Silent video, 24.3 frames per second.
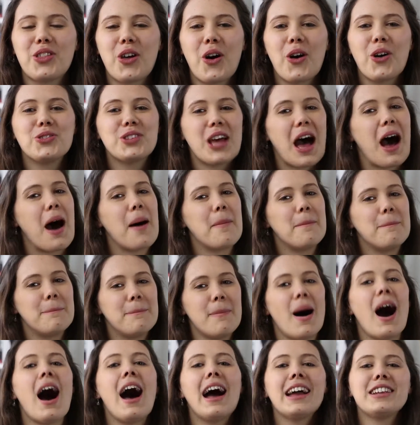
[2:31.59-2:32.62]
Those are
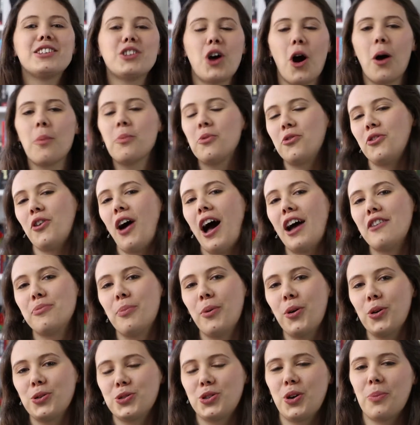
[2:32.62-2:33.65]
my top 5
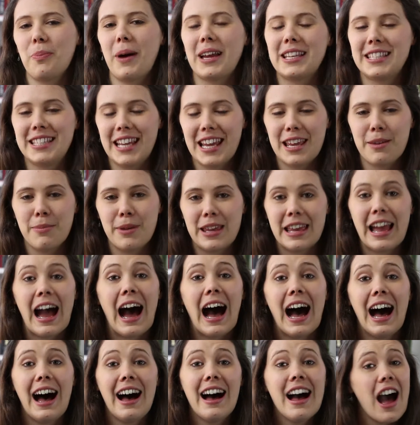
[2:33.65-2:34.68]
books on my
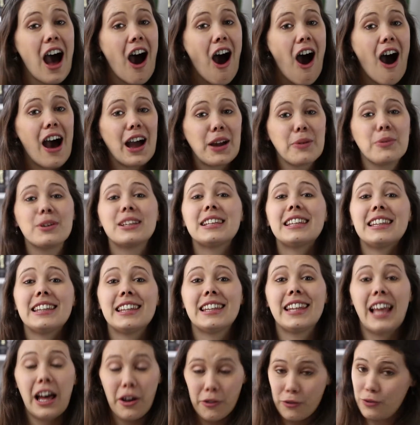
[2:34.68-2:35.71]
TBR. I would
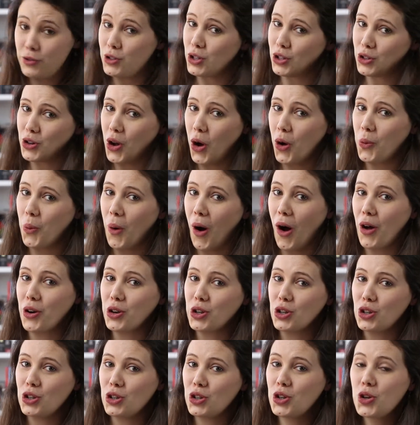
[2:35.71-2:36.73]
love to know what
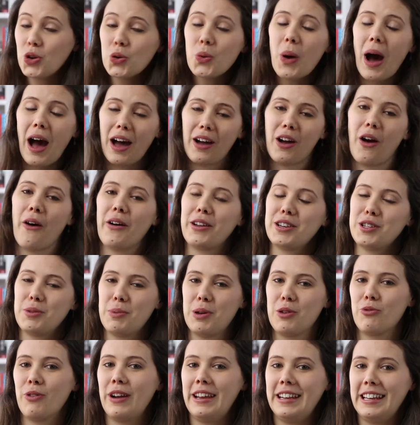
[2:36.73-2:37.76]
you are going to
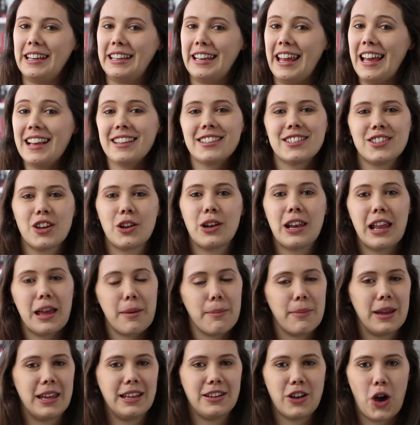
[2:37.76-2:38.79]
be reading next, so let
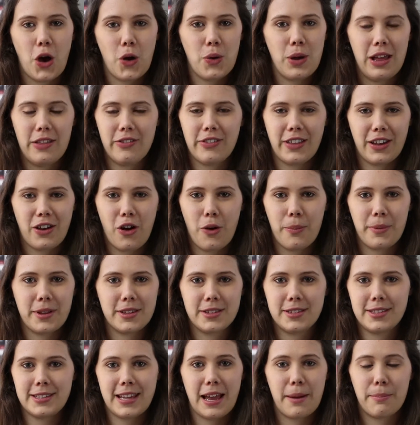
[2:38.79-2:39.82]
me know in the
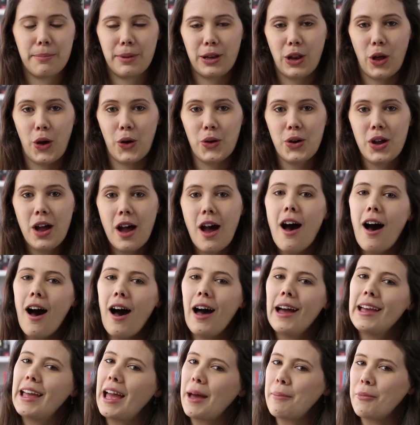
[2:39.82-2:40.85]
comments down below.
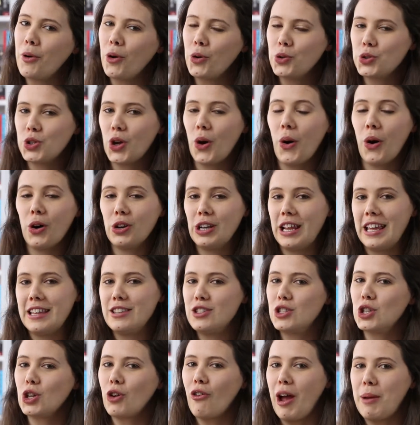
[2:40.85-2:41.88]
I am also on
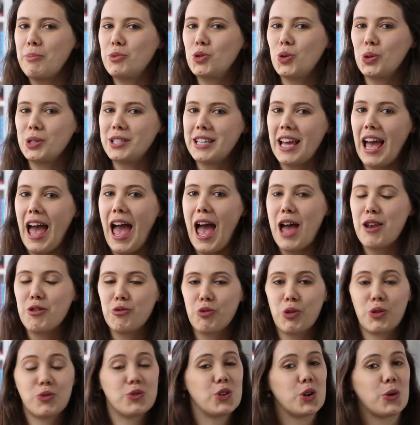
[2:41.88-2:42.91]
Instagram, Twitter, and
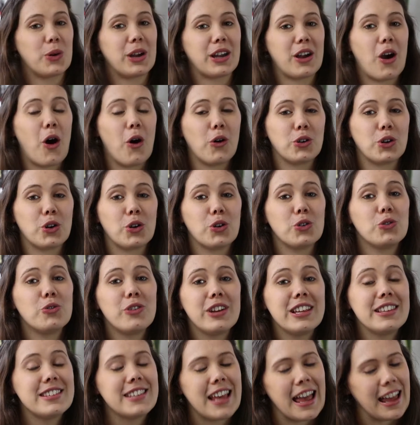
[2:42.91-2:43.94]
reviewing on
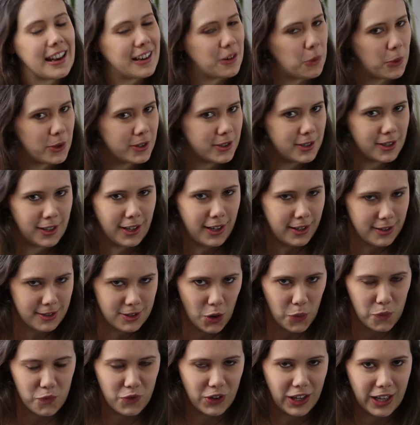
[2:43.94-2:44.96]
Goodreads. And once again,
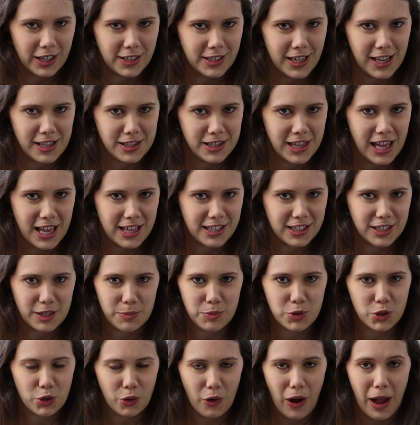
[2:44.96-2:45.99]
don't forget to hit that
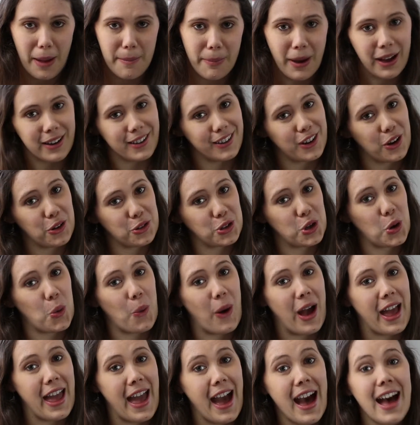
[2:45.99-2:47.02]
subscribe button on your
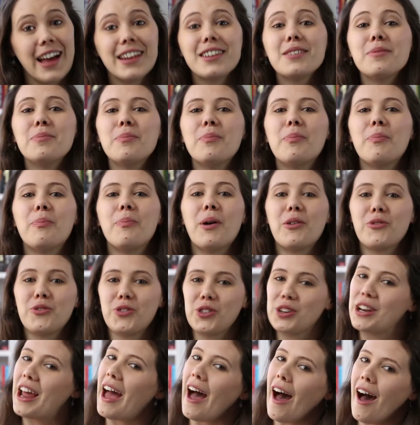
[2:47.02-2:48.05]
way out. But
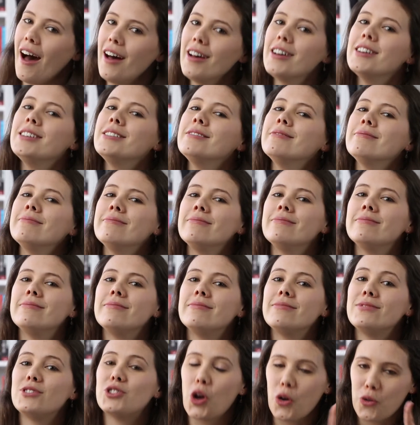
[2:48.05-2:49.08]
for now,
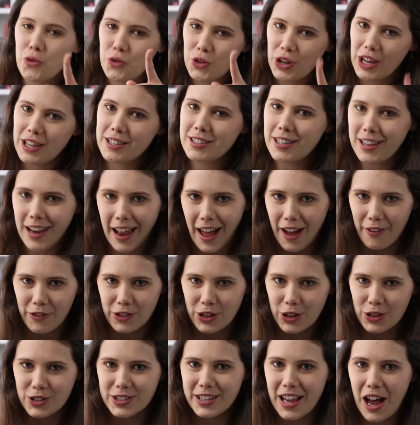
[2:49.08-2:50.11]
don't forget to laugh
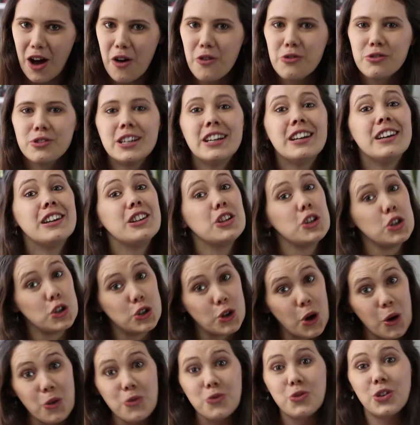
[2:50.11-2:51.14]
at yourself.
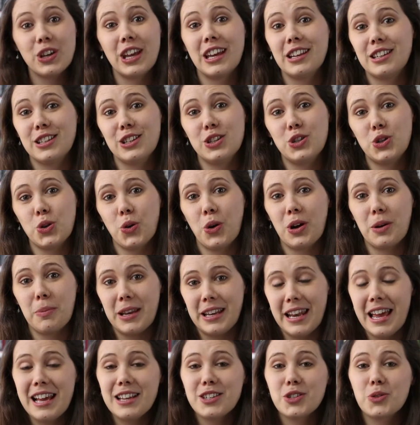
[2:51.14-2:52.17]
Don't forget to join
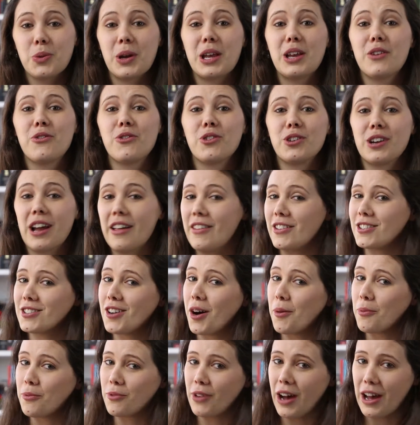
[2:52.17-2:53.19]
me next week for another
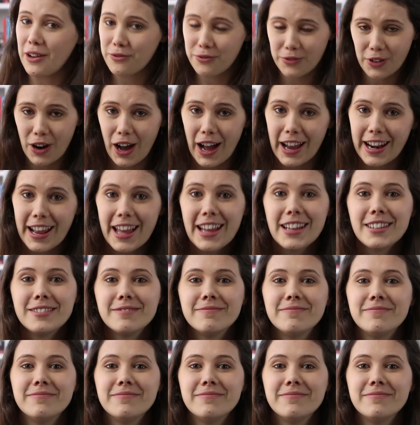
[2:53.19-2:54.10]
Top 5 Friday.